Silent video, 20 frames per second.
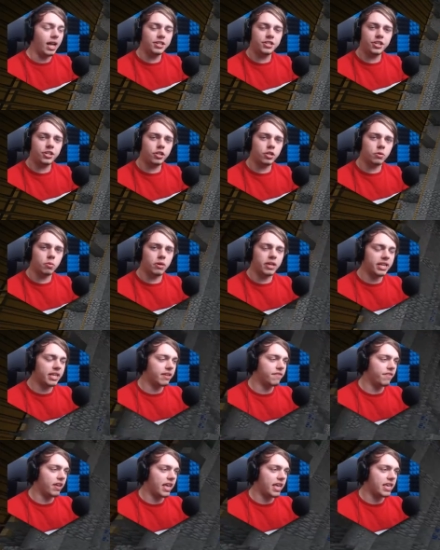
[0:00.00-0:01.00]
I actually just want to
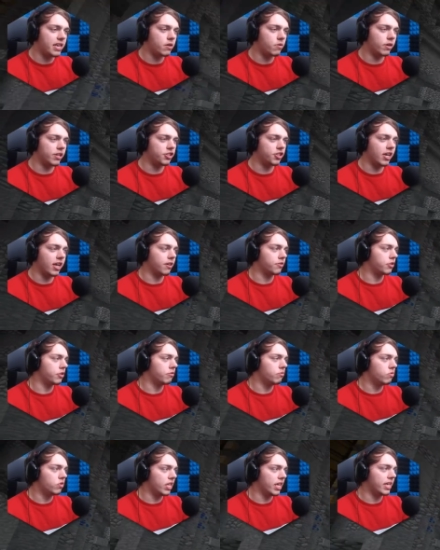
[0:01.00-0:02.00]
give a quick shout out
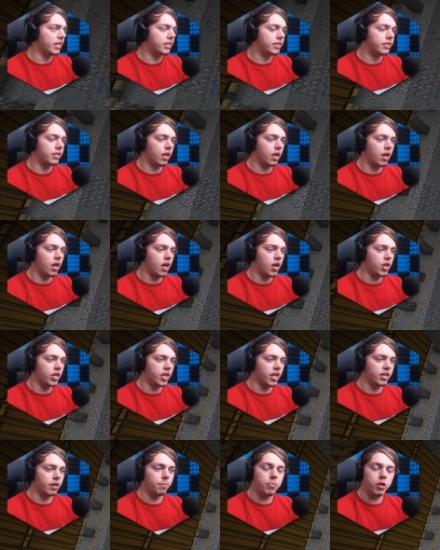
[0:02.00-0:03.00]
to this uh,
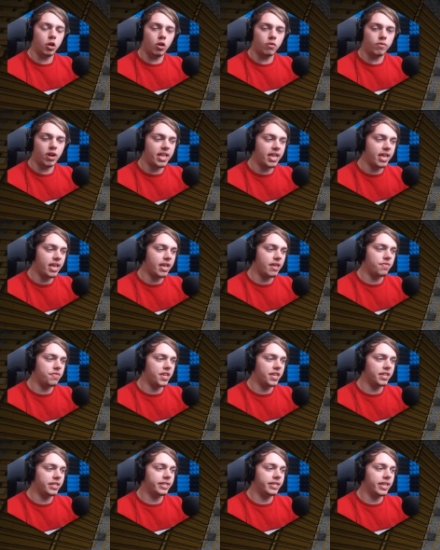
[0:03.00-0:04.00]
kind of plot right here.
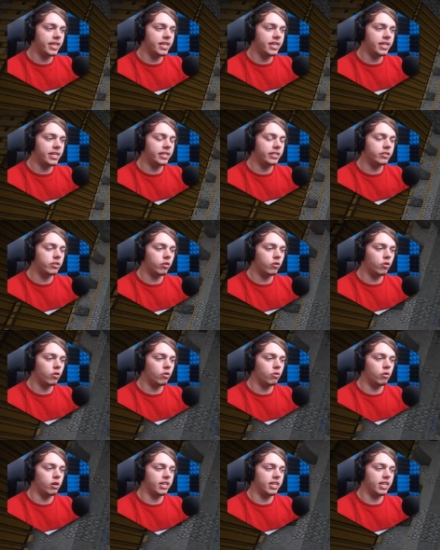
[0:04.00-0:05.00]
This is, or,
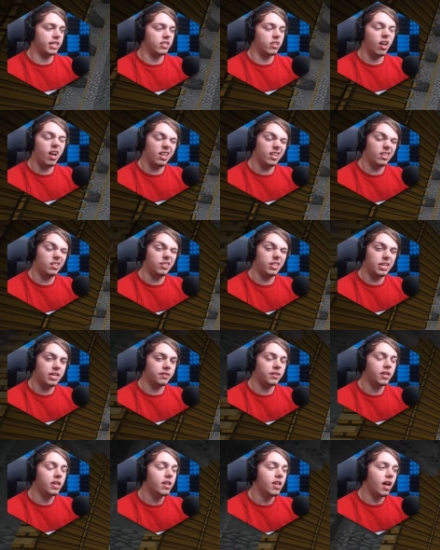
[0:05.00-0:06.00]
or I guess island it
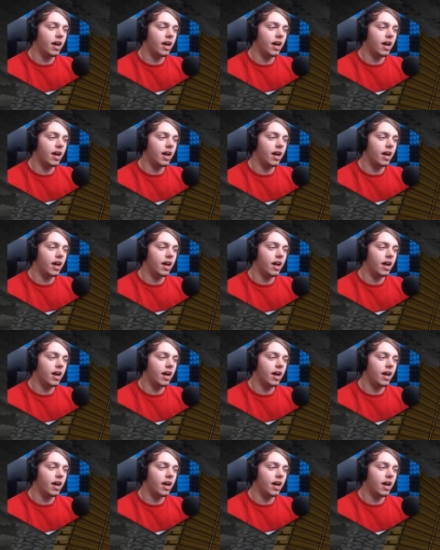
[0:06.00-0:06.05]
is.